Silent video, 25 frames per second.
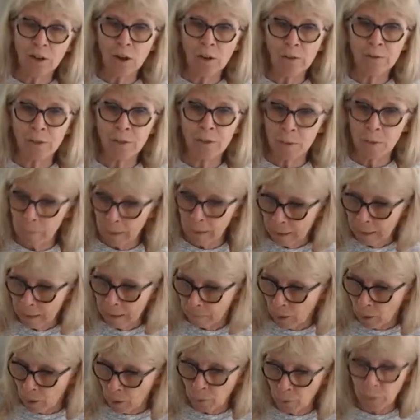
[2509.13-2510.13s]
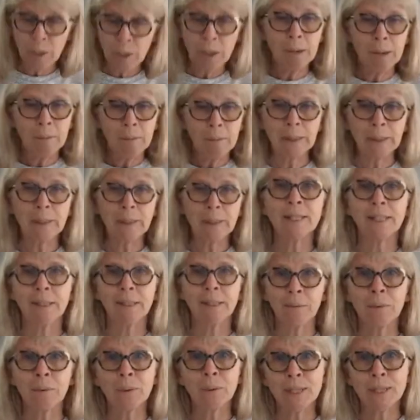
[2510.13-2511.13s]
of the big bowl because
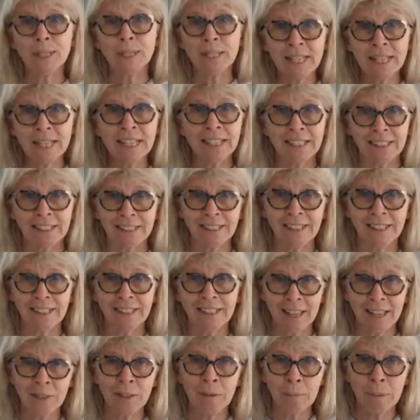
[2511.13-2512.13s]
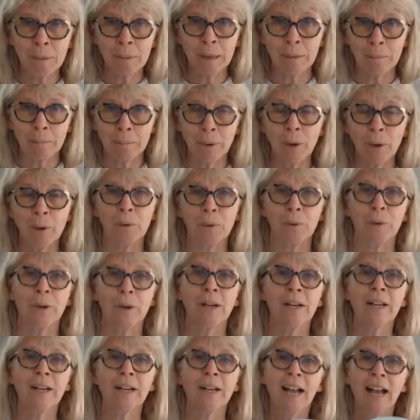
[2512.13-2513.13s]
it will sit in the big bowl.
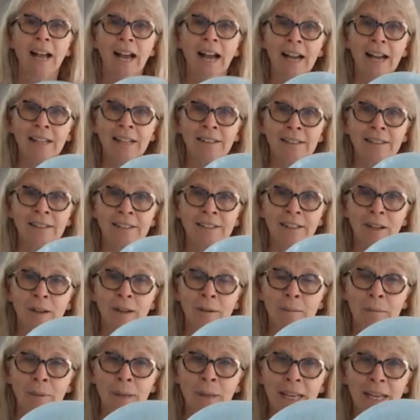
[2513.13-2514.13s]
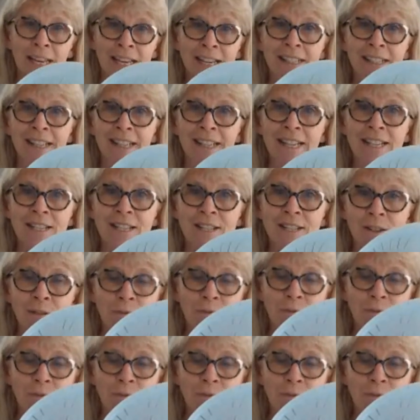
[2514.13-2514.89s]
And it is a